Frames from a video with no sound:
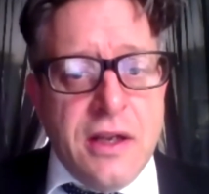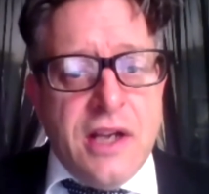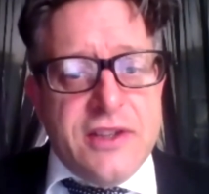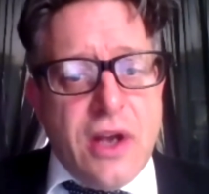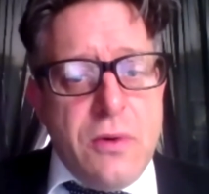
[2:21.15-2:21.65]

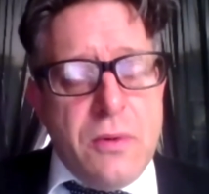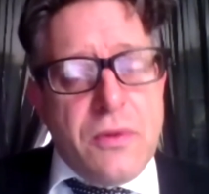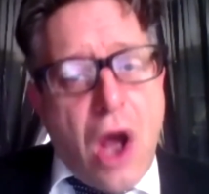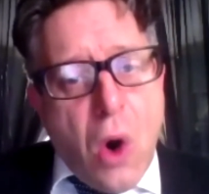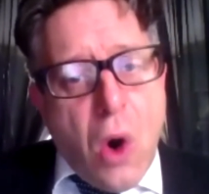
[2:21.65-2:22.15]
So
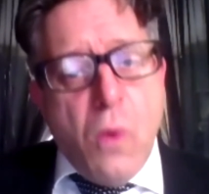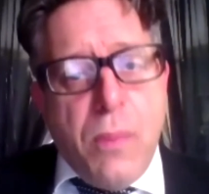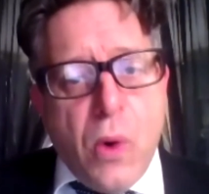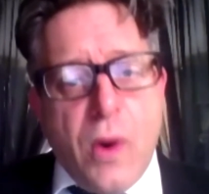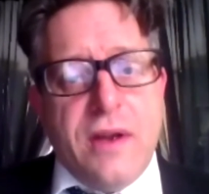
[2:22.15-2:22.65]
the whole
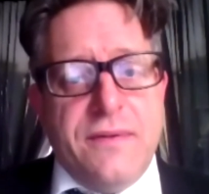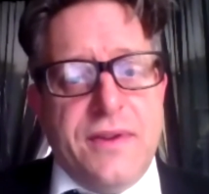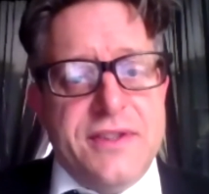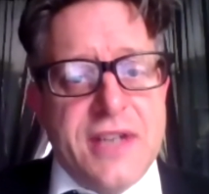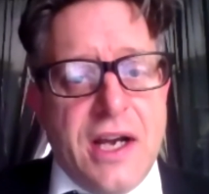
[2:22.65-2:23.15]
point of
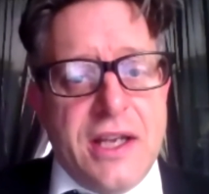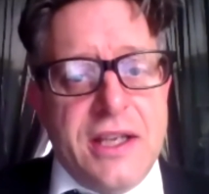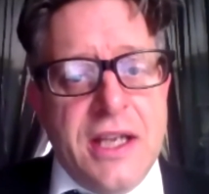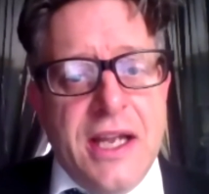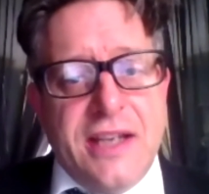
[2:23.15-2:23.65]
the
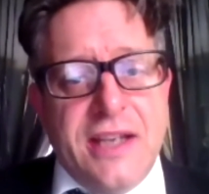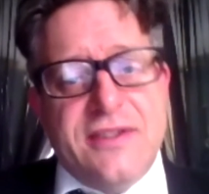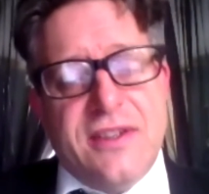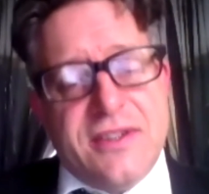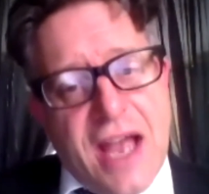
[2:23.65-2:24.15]
day is
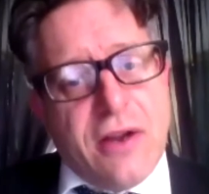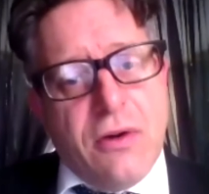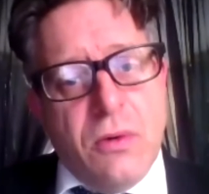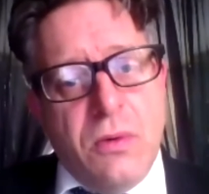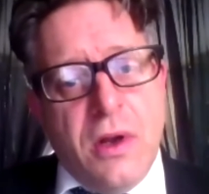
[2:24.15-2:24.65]
to
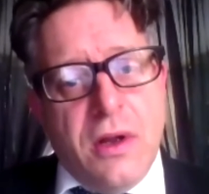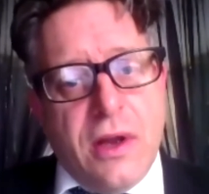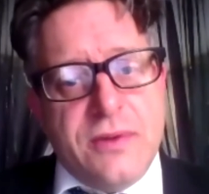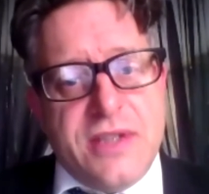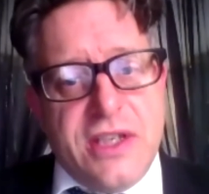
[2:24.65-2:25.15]
tackle
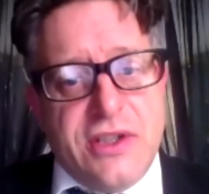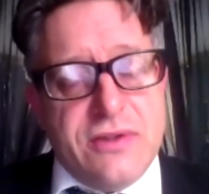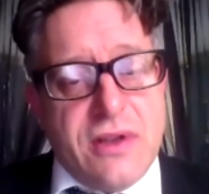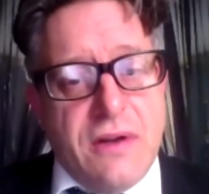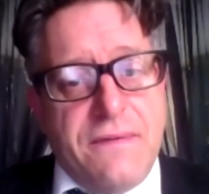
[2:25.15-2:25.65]
those
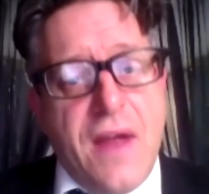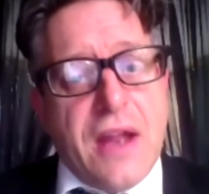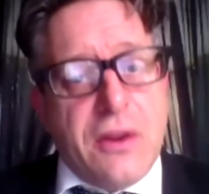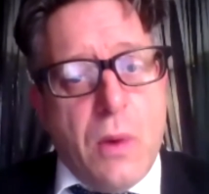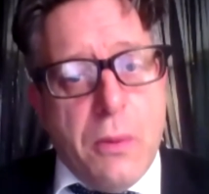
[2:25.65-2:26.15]
issues that
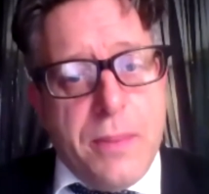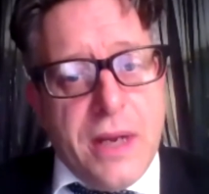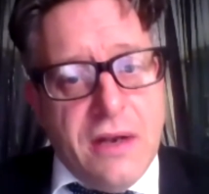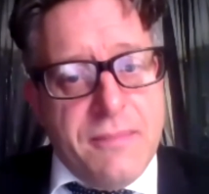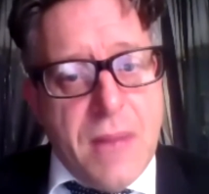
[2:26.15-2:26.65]
affect the
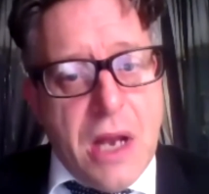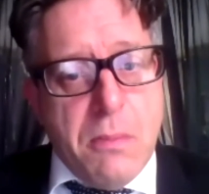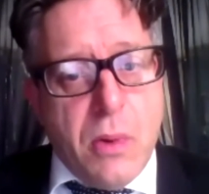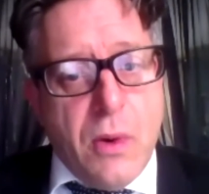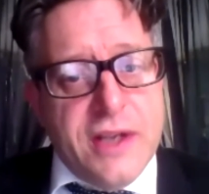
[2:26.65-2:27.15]
well-being of men
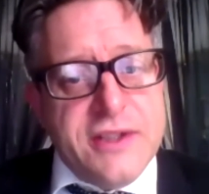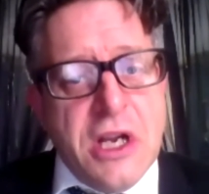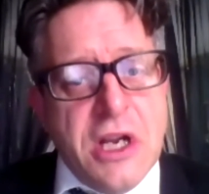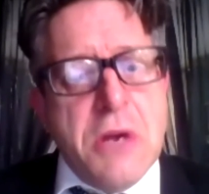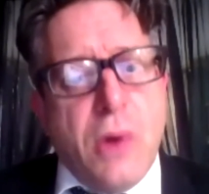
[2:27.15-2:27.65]
and boys,
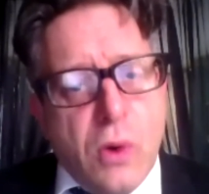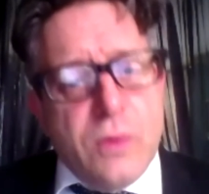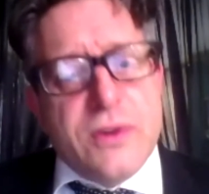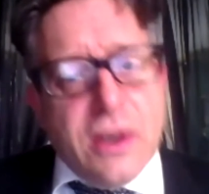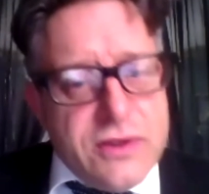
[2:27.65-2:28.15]
but
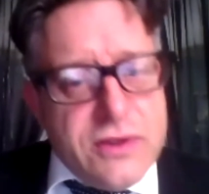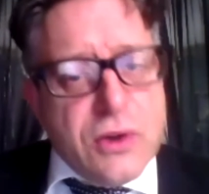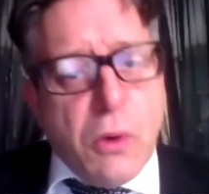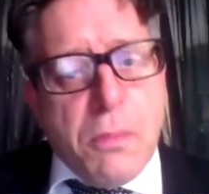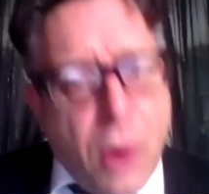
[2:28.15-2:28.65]
also to
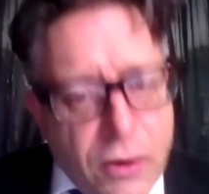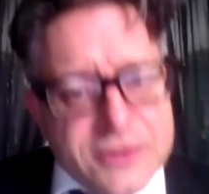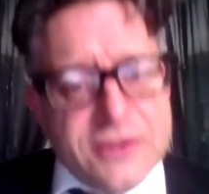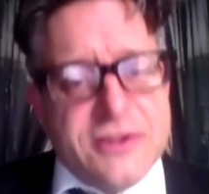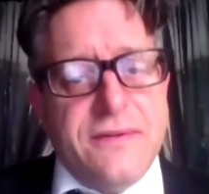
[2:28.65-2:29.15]
talk
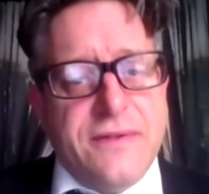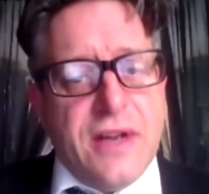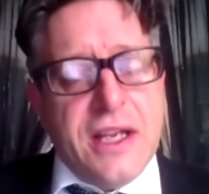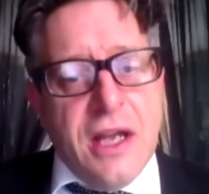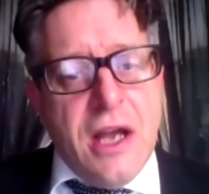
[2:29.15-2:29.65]

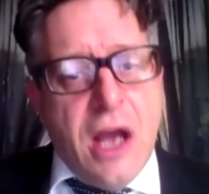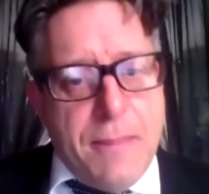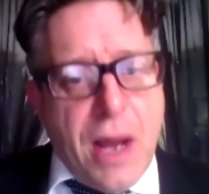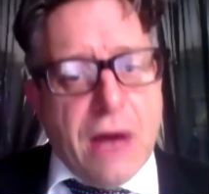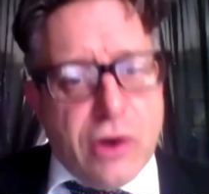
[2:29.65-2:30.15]
positively
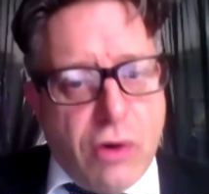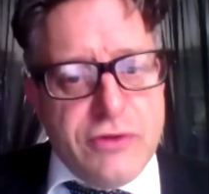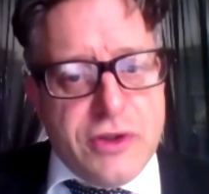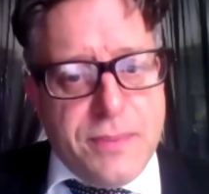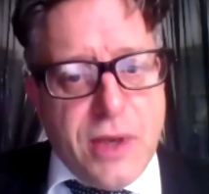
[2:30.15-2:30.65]
about the
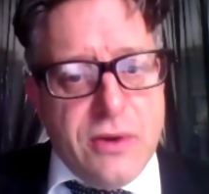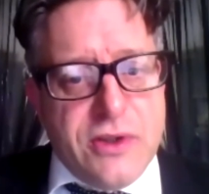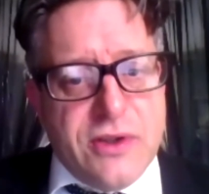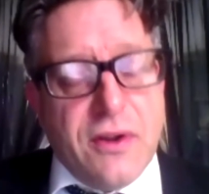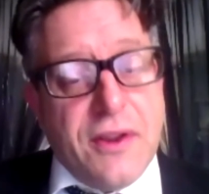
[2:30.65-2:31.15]

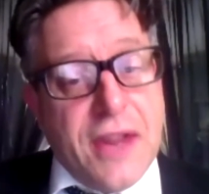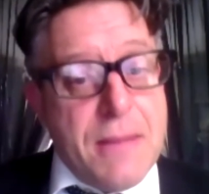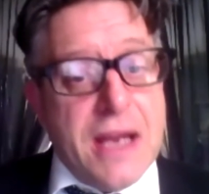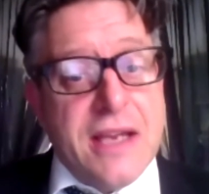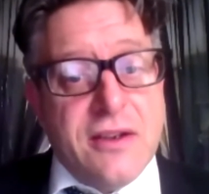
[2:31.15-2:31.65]
contribution that they
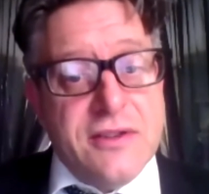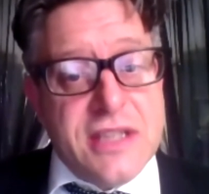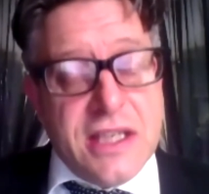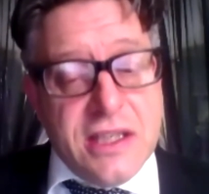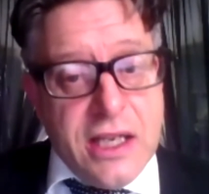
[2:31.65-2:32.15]
make as
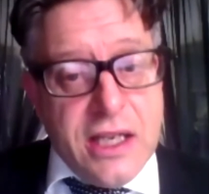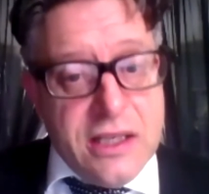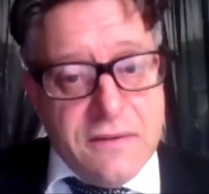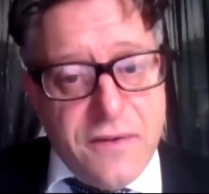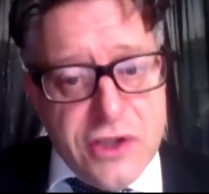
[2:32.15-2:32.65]

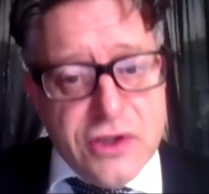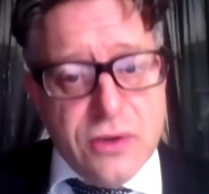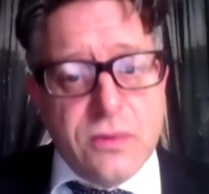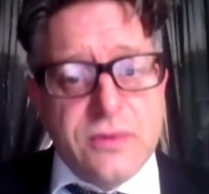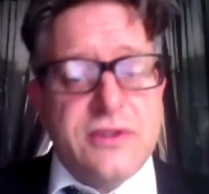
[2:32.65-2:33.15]

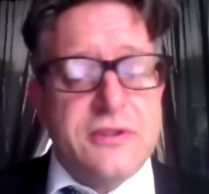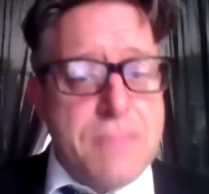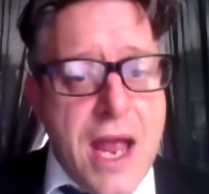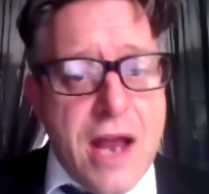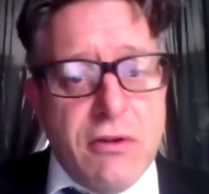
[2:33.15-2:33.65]
individuals, as
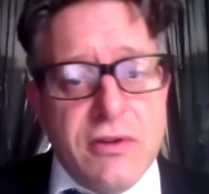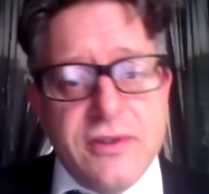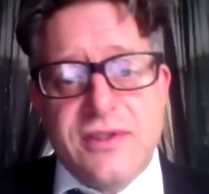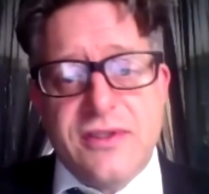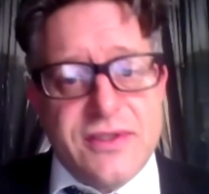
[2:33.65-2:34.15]

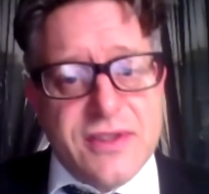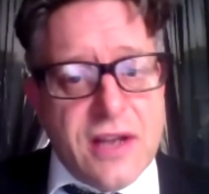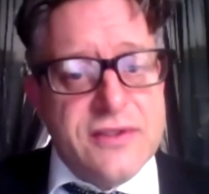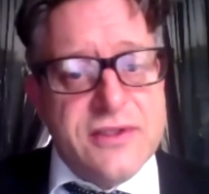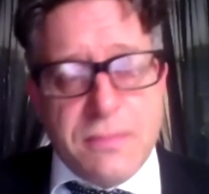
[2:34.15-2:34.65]
parents, as
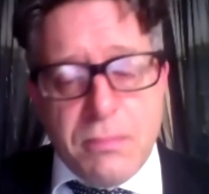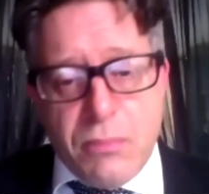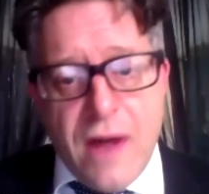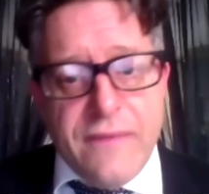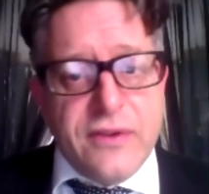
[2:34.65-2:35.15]
sons and
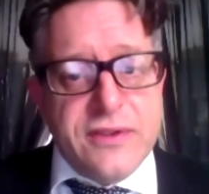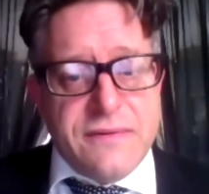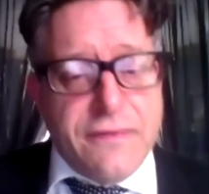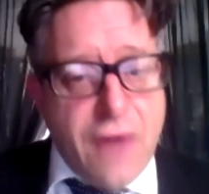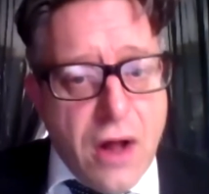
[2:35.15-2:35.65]
brothers and
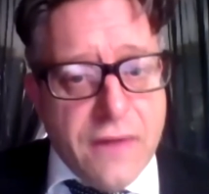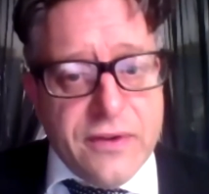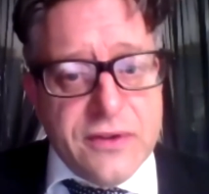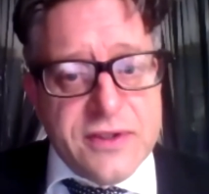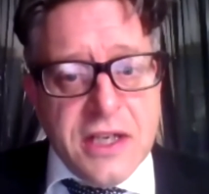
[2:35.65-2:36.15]
fathers,